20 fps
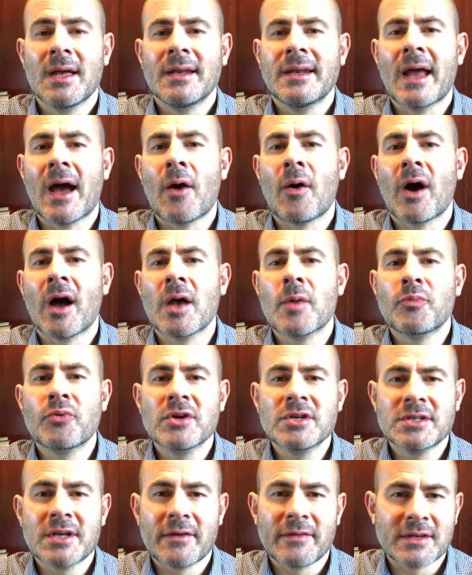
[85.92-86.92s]
Now, I
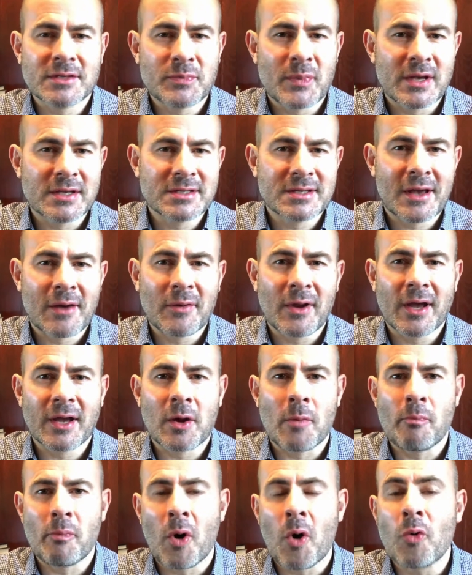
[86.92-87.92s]
appreciate this may sound like
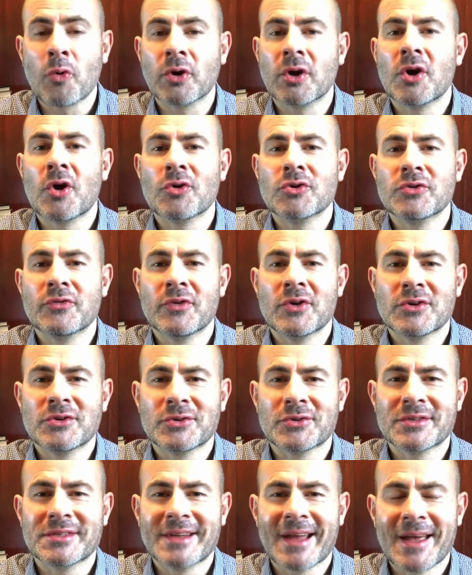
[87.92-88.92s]
a bold and
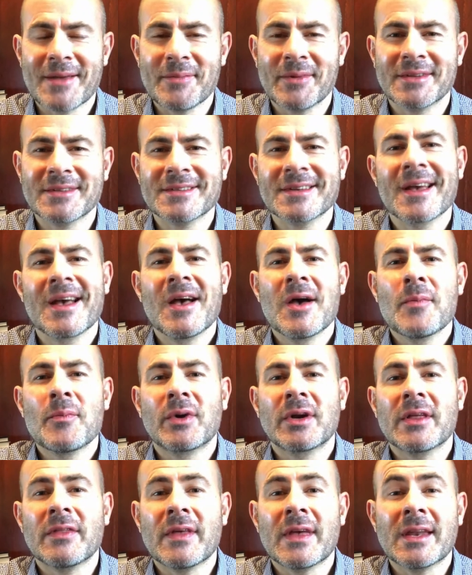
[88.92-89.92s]
controversial statement,
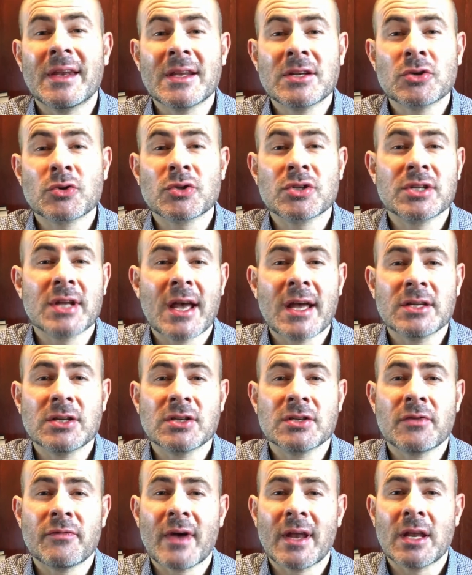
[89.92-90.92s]
but in the initial
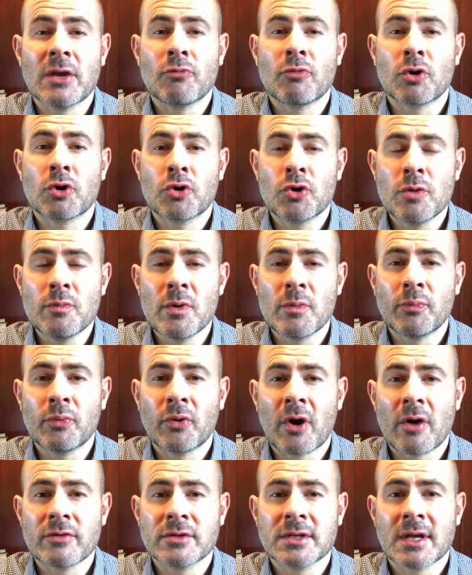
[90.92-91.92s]
stages of any recruitment
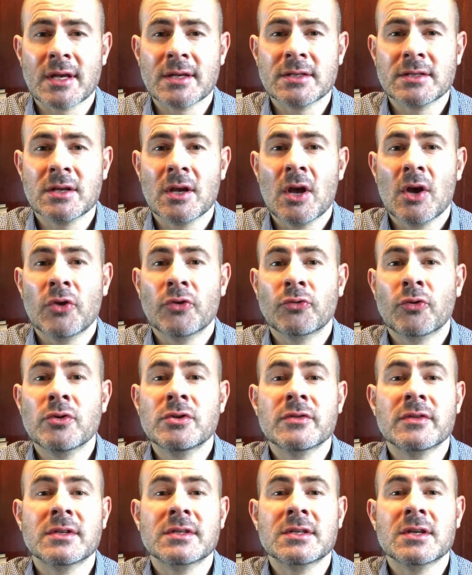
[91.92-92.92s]
process, through
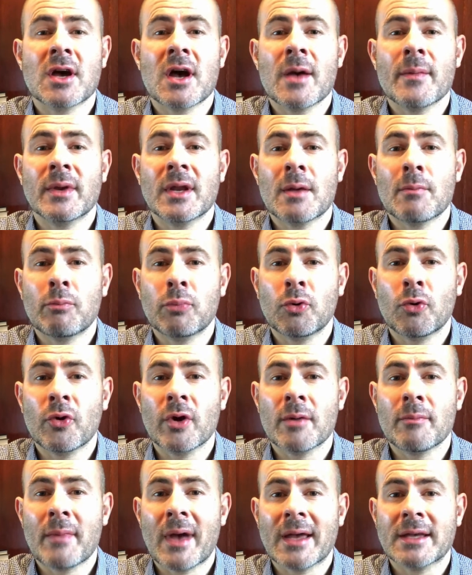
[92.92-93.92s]
to the time an
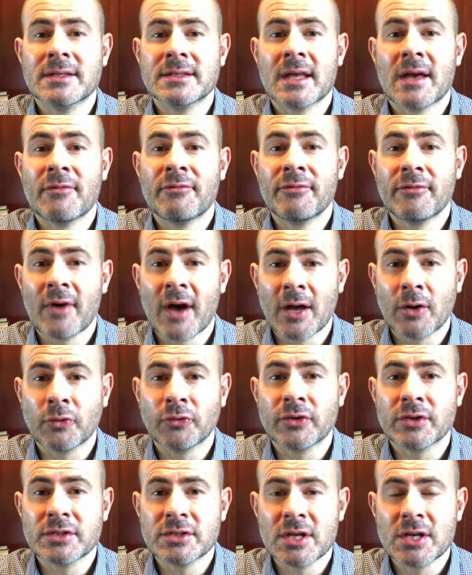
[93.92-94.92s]
employer makes their final
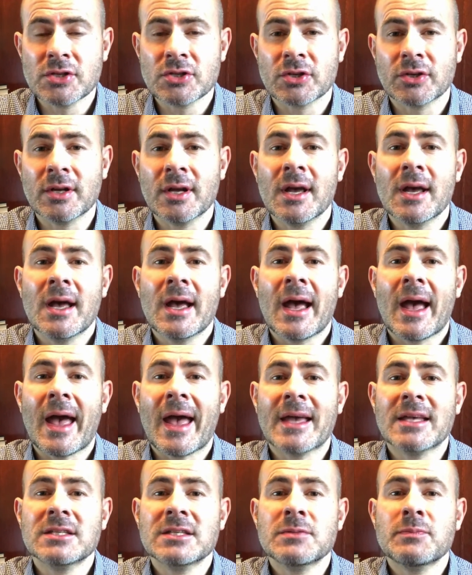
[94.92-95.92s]
decision,
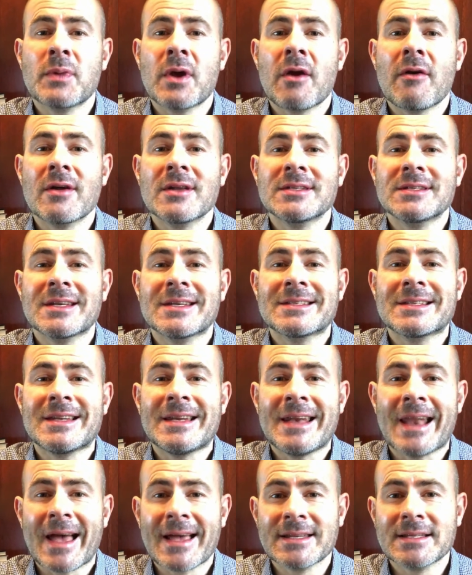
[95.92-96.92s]
experience is
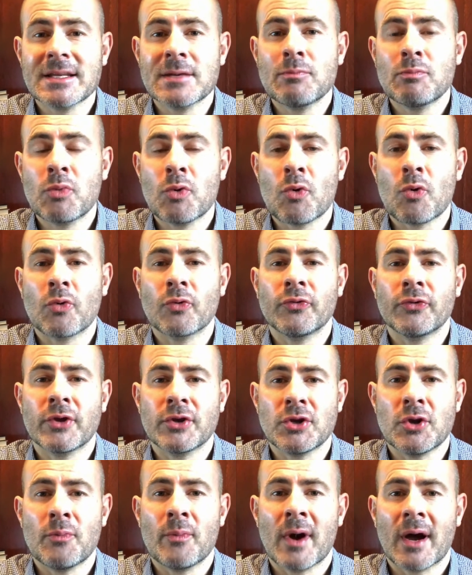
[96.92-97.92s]
less important than
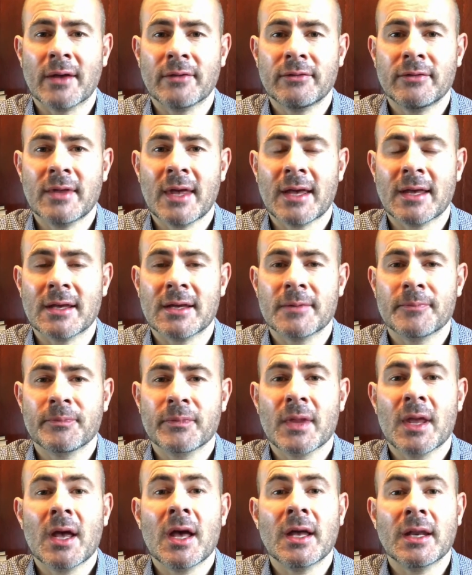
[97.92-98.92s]
you might think.
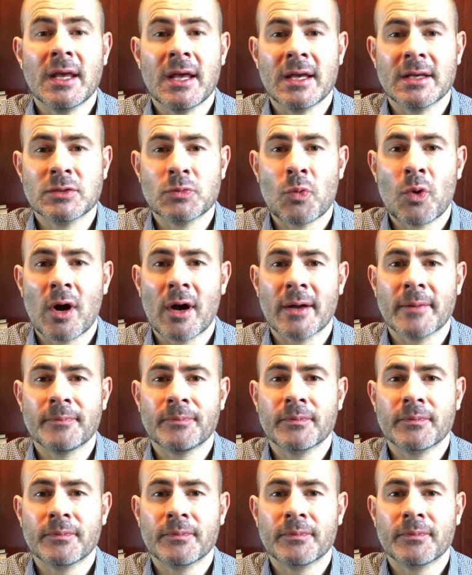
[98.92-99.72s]
And here's why.